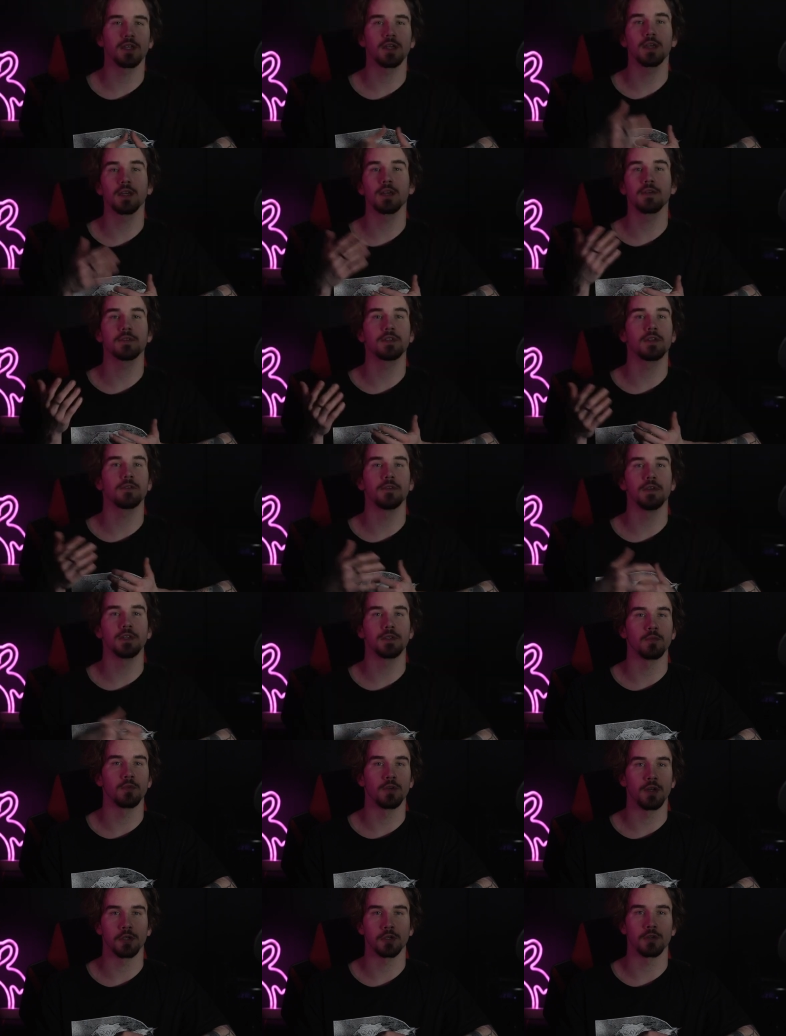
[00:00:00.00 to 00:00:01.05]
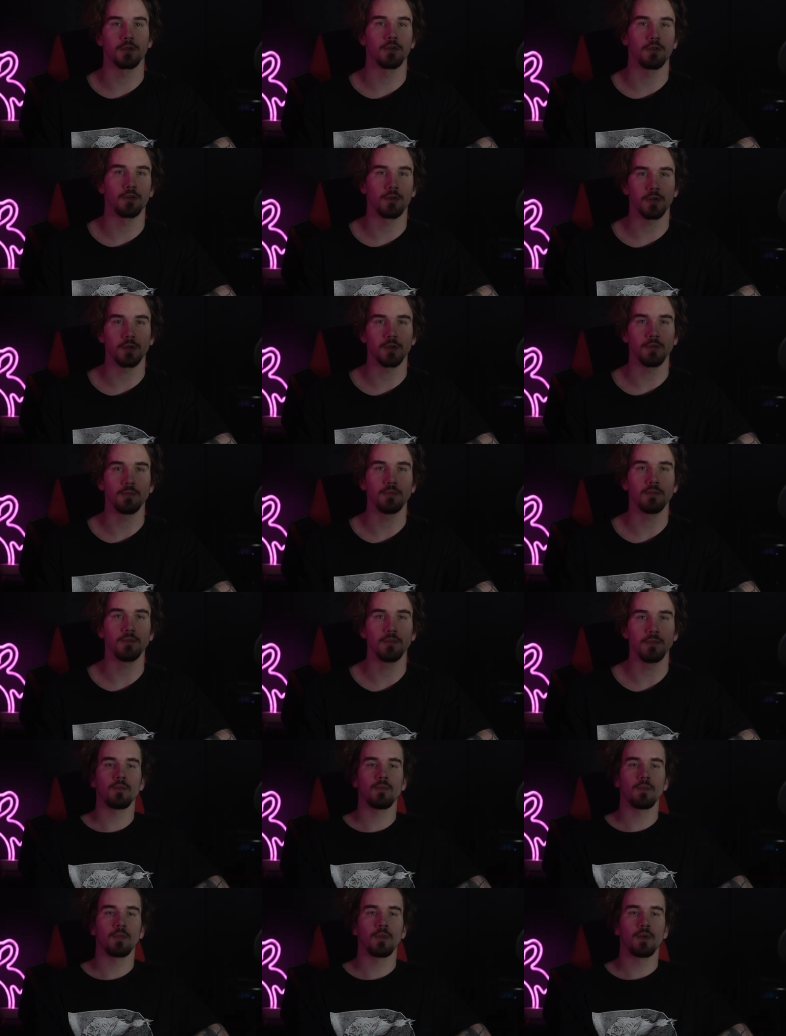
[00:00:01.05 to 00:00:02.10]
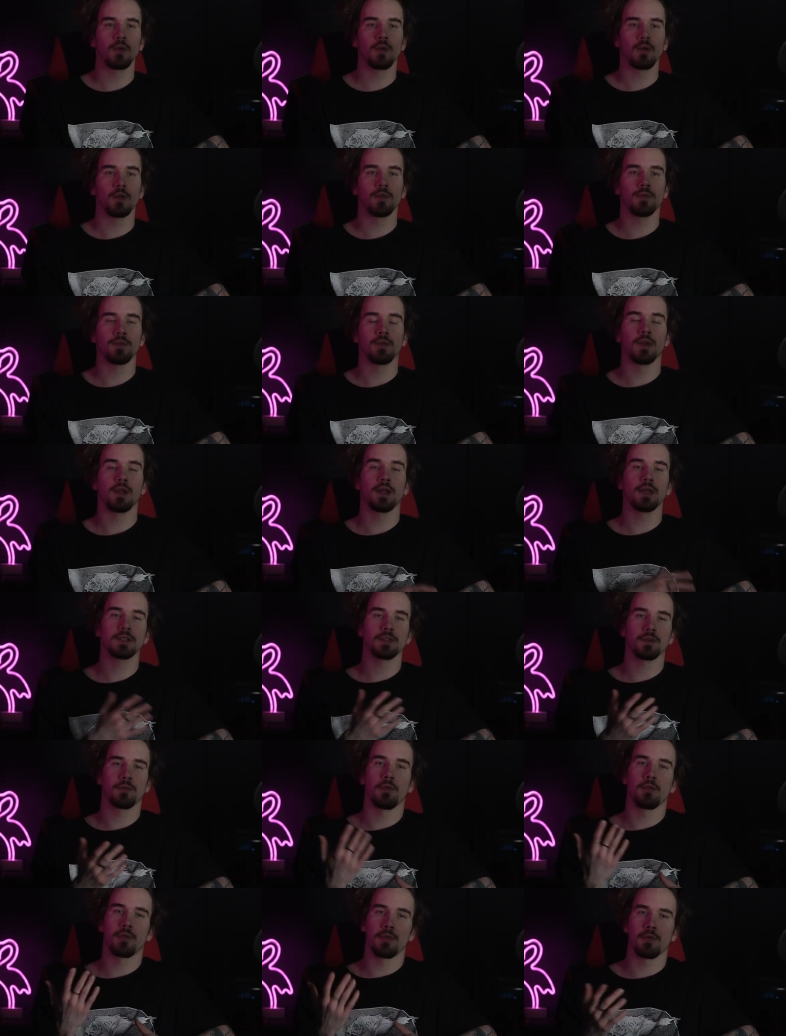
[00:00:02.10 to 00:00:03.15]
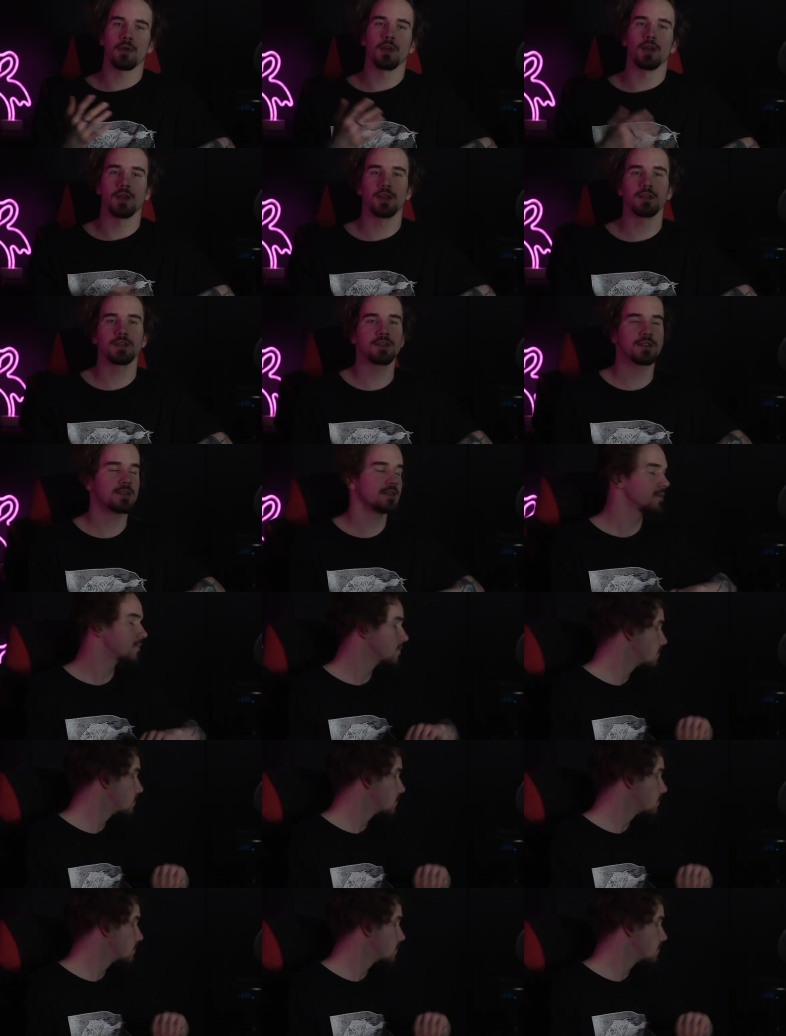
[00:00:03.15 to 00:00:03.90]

and gives the face more natural look. The last of the 3 is